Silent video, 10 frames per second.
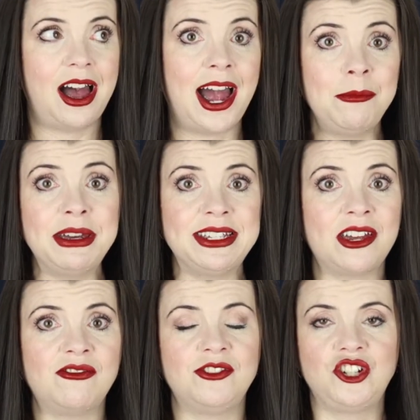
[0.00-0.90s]
I
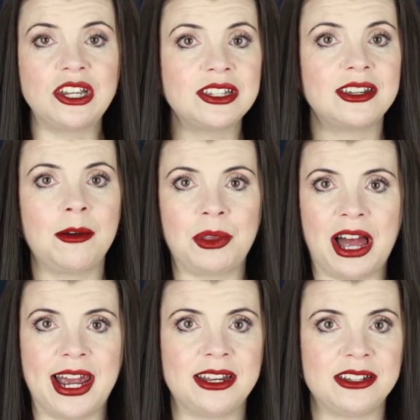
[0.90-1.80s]
myself just
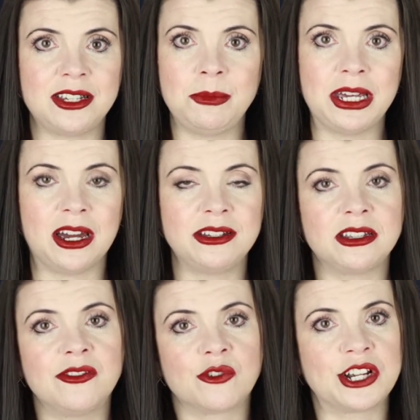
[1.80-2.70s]
applied to be a
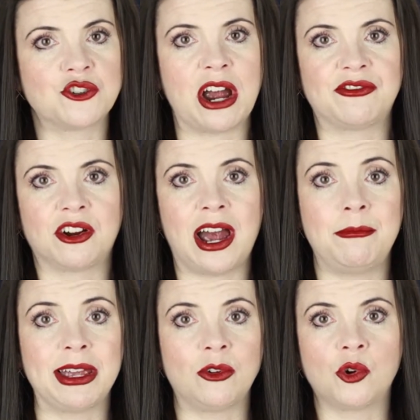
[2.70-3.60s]
delivery driver at
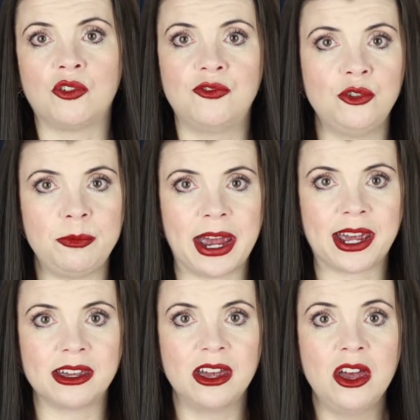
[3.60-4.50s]
my local food
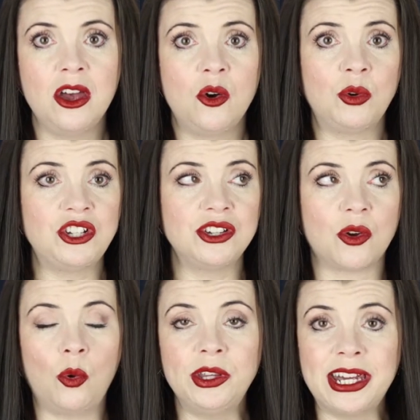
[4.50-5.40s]
bank, which is
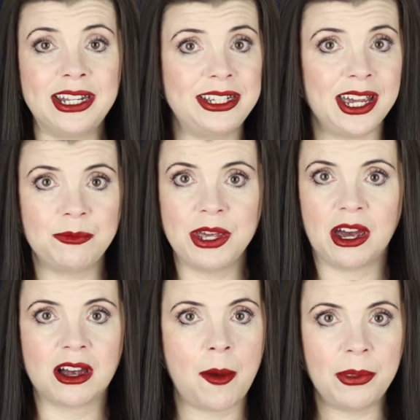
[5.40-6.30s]
only going to take me a
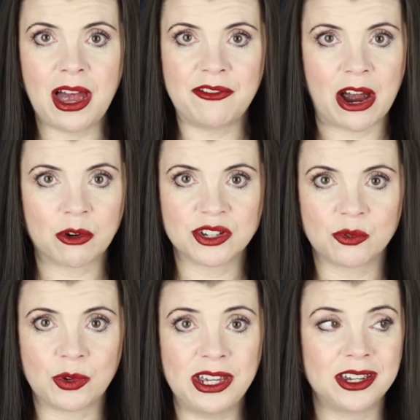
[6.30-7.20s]
couple of hours a
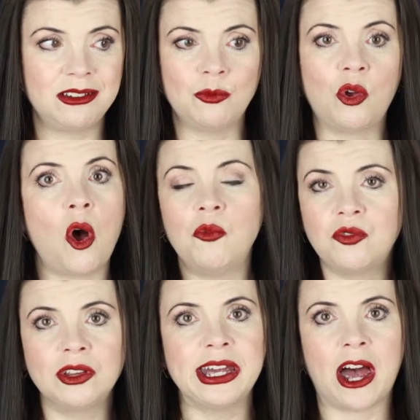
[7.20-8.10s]
week and will
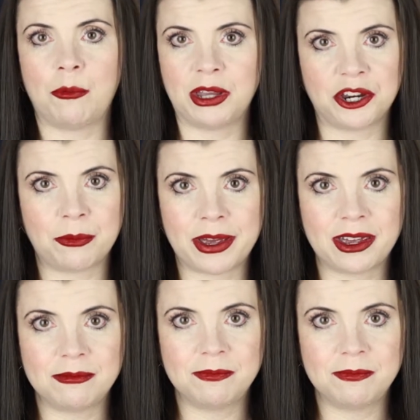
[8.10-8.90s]
hopefully help a little bit.